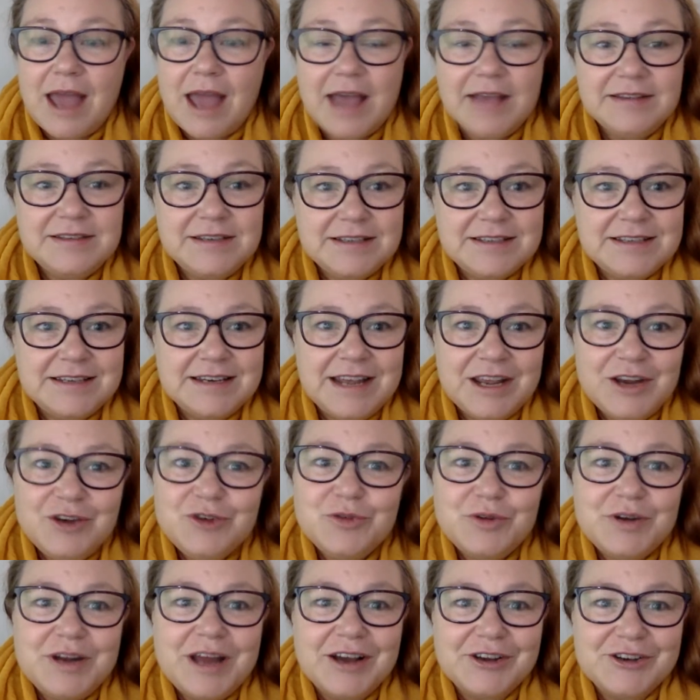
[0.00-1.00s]
As it's an
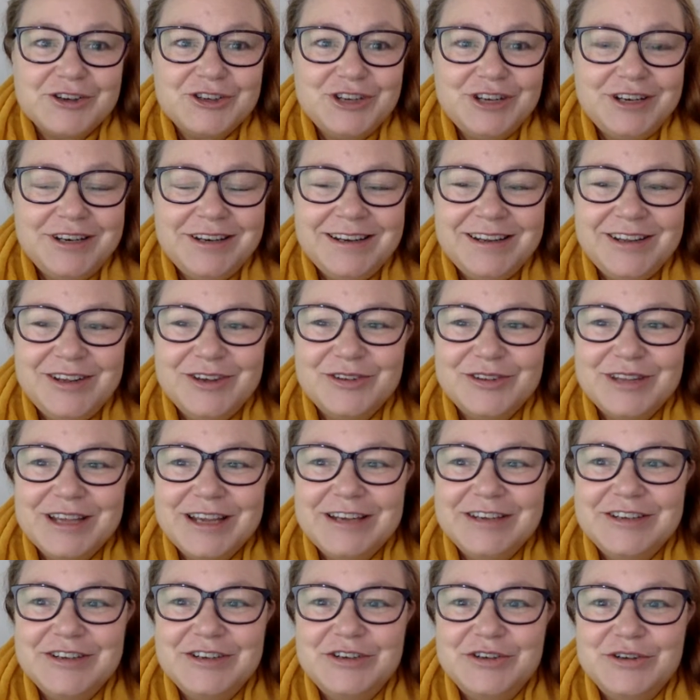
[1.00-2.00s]
introduction, you'll
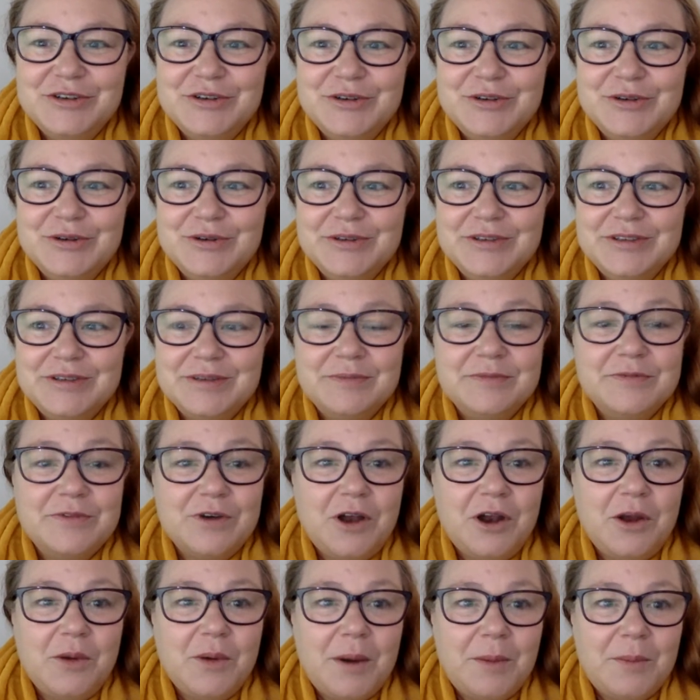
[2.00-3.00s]
need to do some
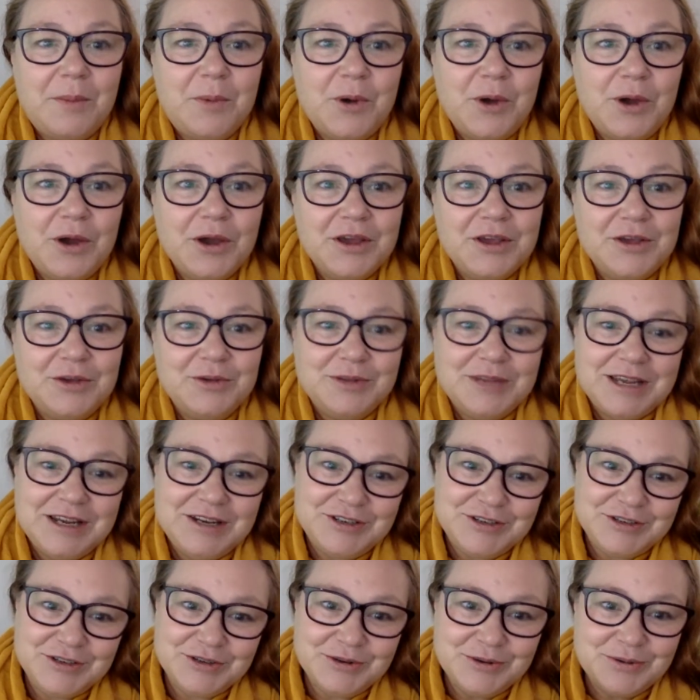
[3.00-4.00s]
follow-up work. You'll
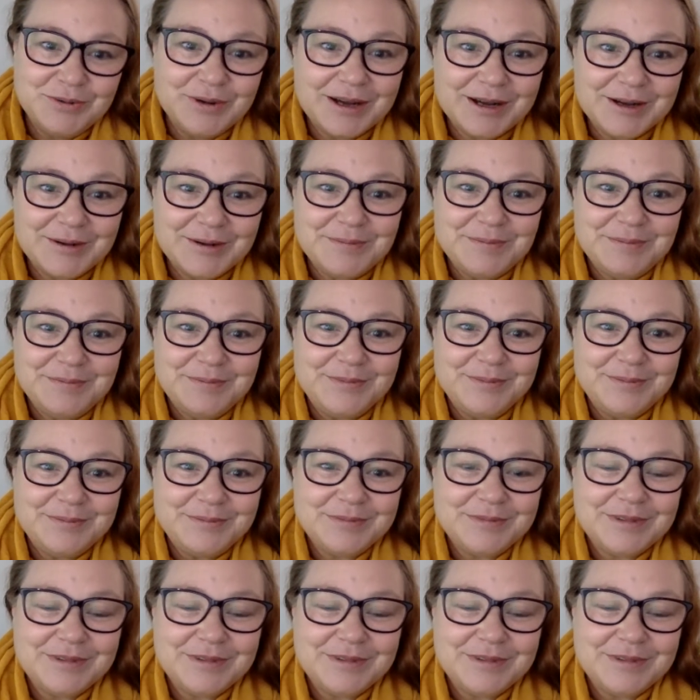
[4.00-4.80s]
need to